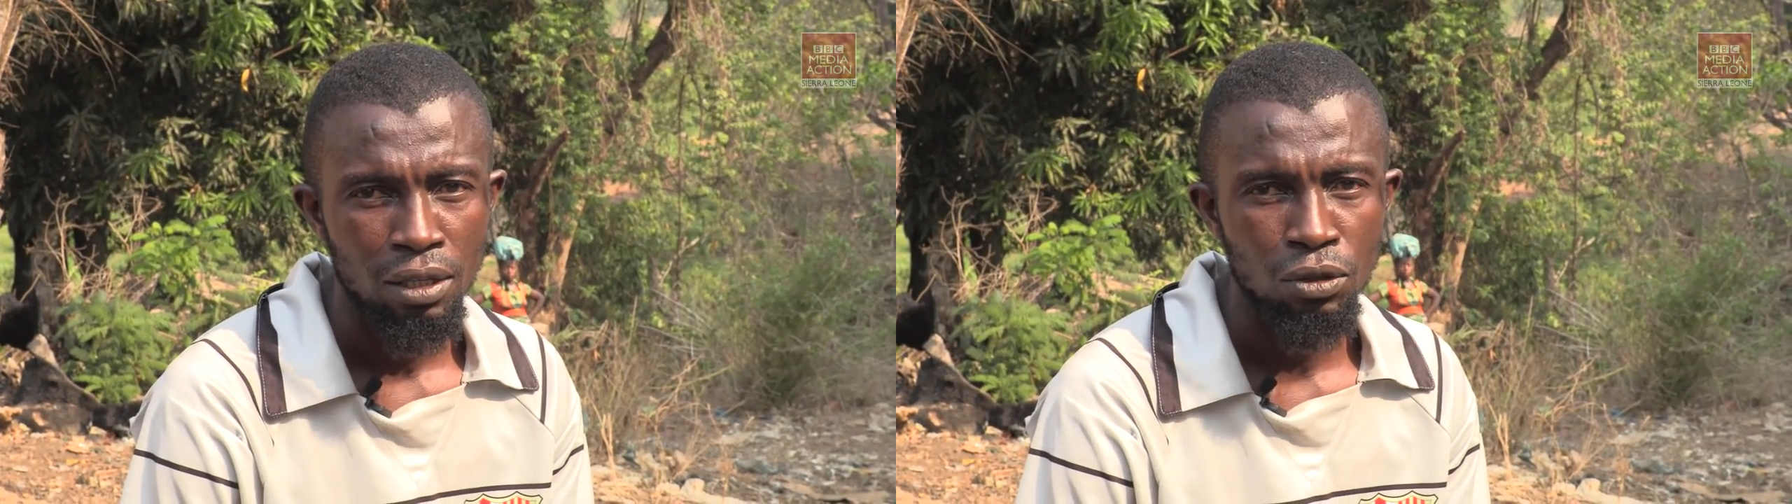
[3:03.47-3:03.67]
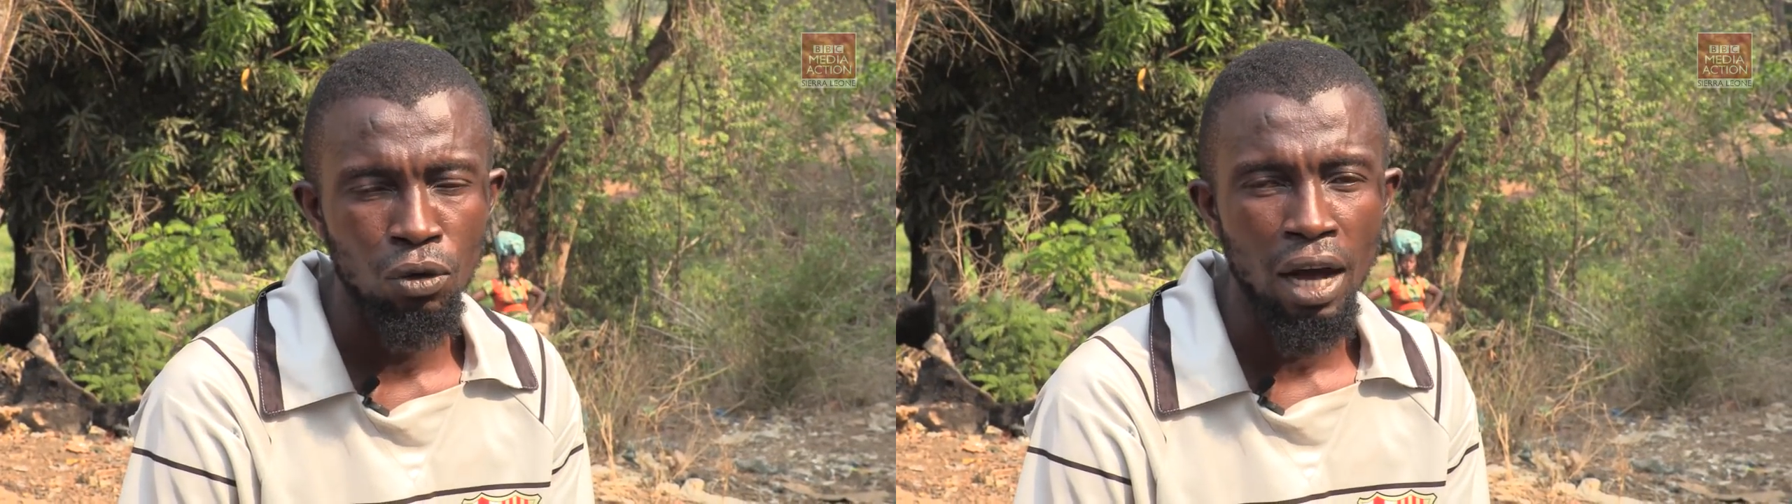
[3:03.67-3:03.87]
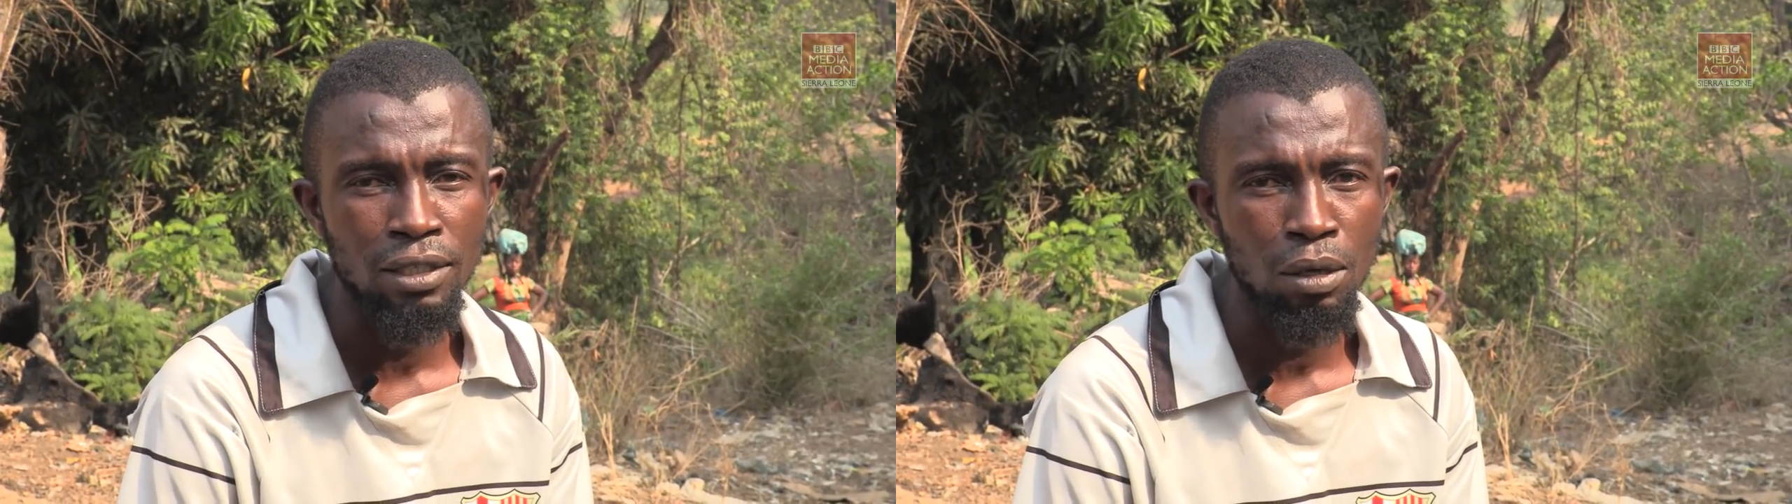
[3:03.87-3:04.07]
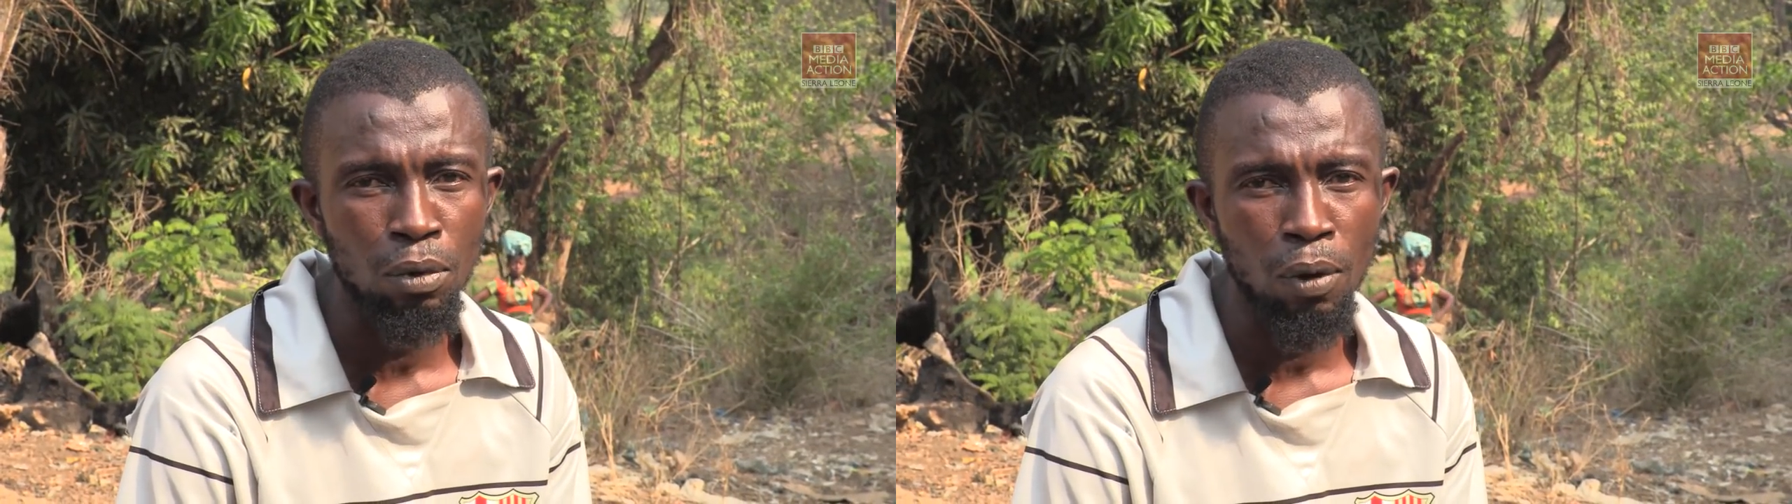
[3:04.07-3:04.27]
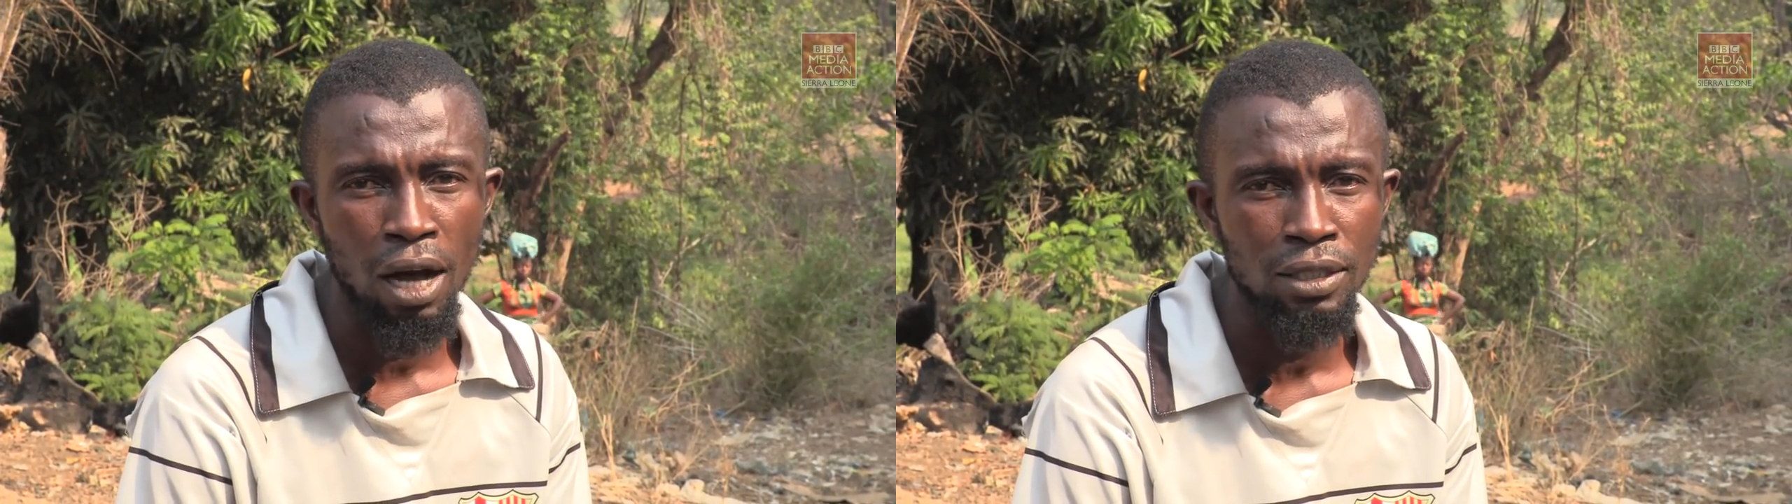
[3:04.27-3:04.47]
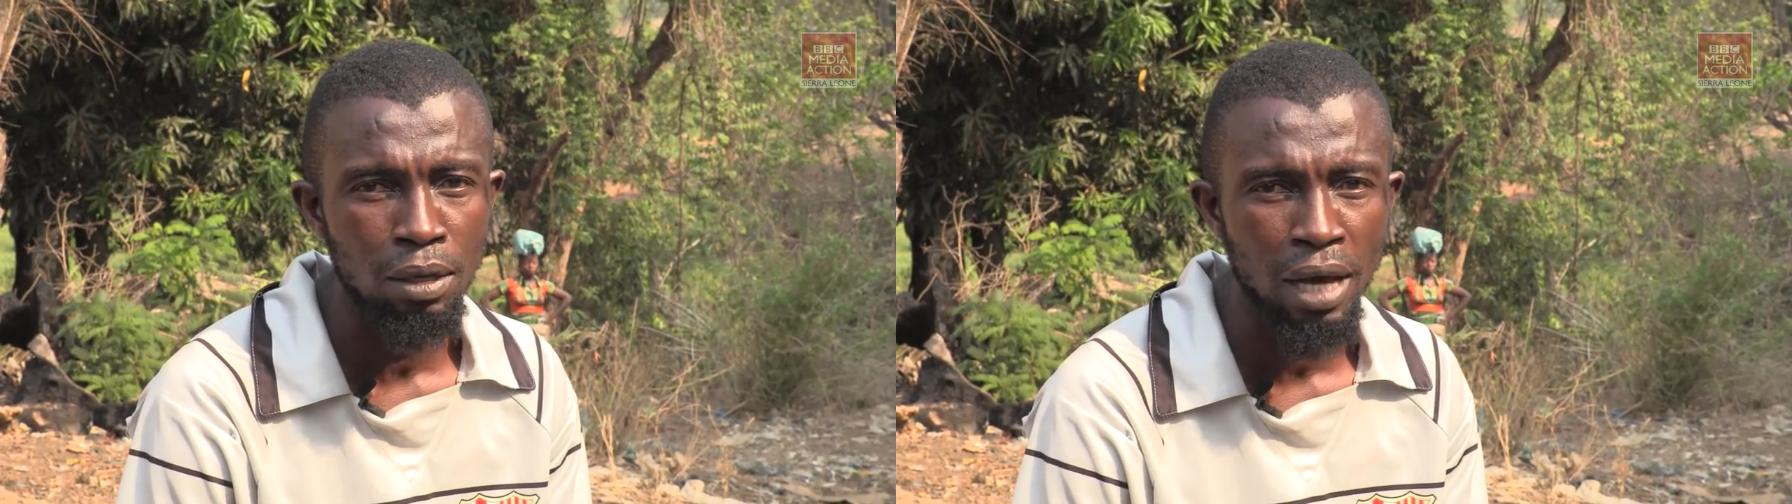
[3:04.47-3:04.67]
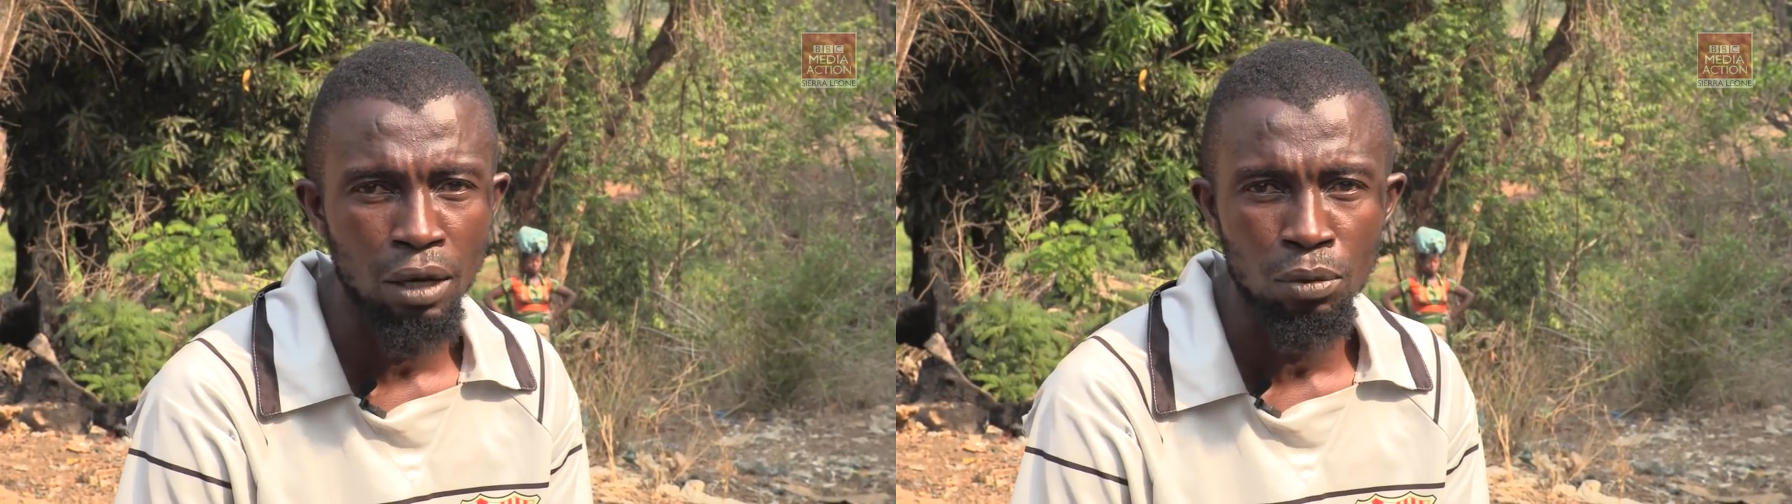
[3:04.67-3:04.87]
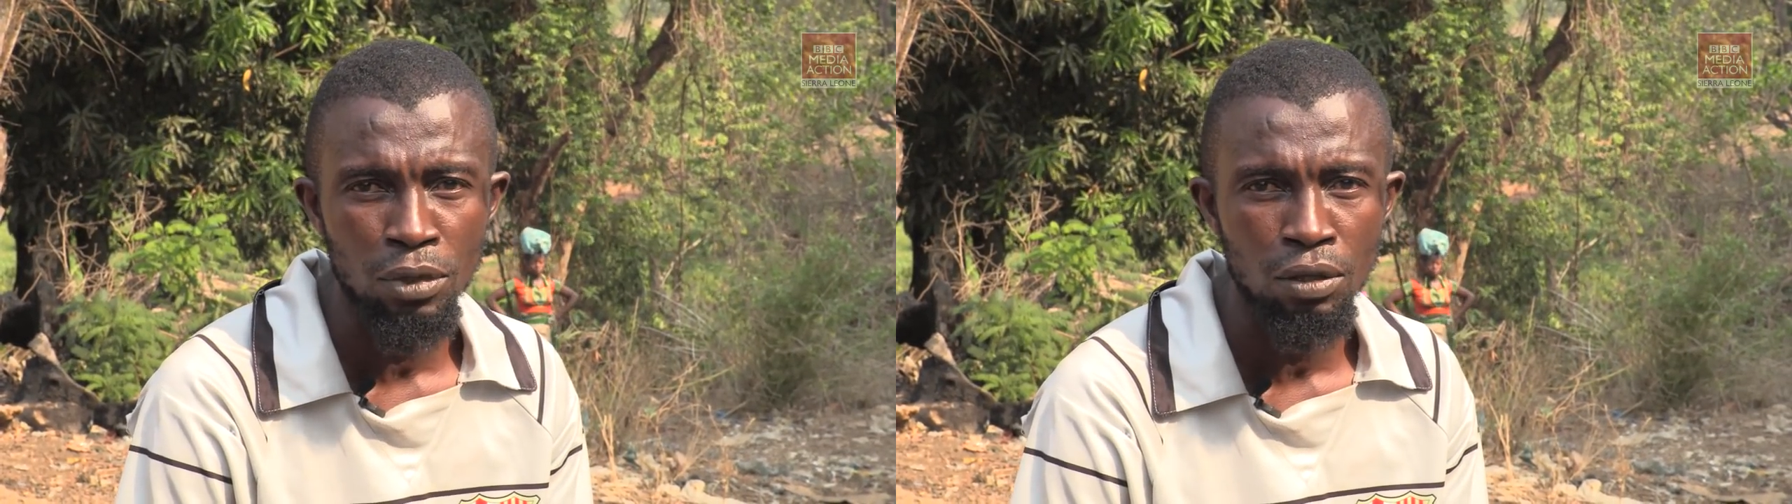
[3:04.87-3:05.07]
So I say, Bobo, I say, me,
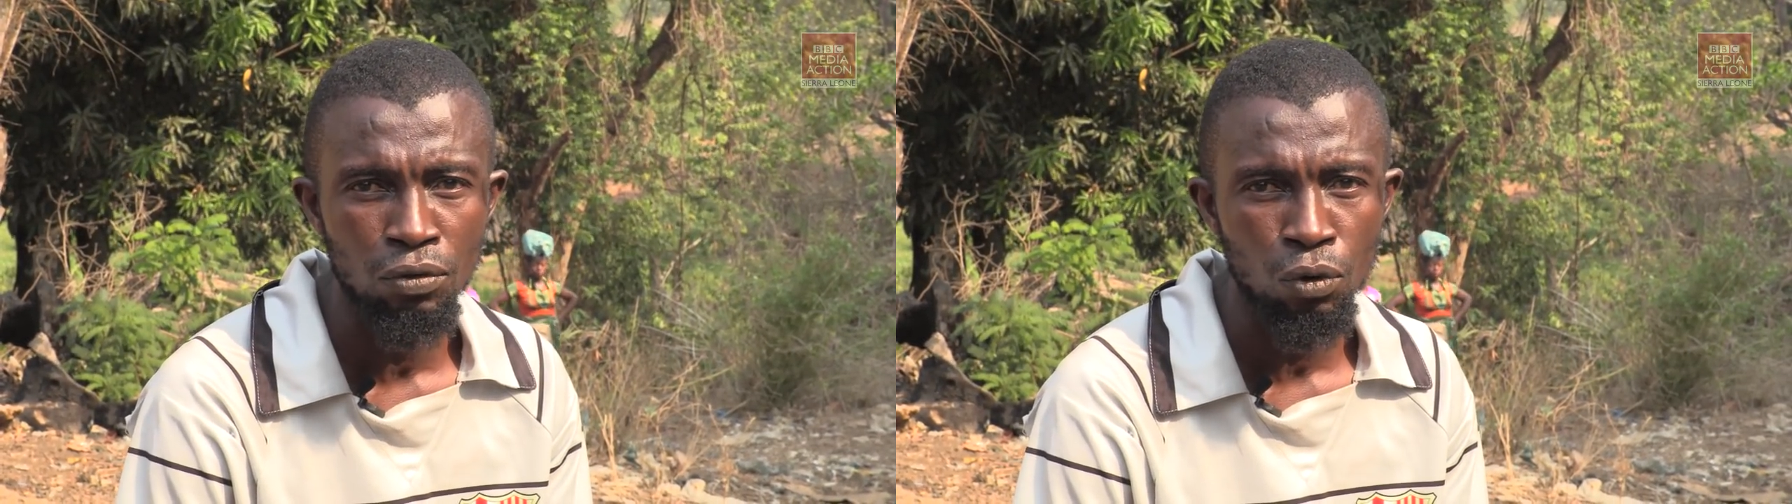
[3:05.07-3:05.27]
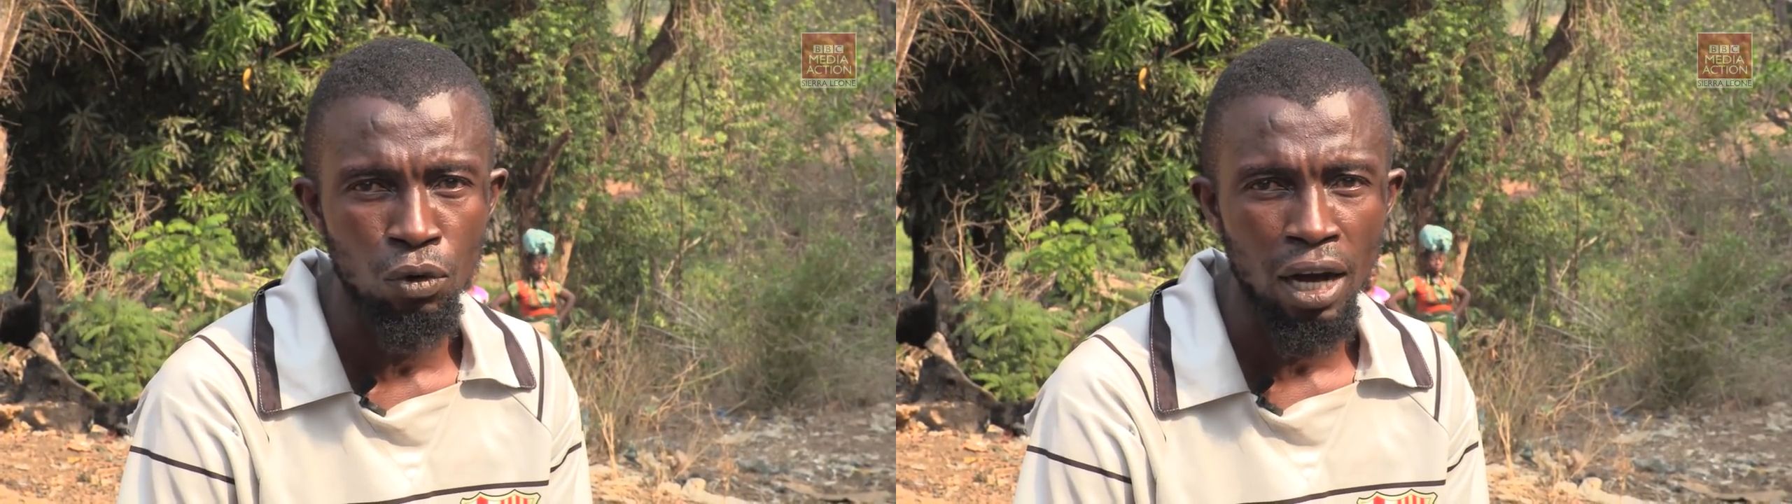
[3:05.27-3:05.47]
I don't believe you.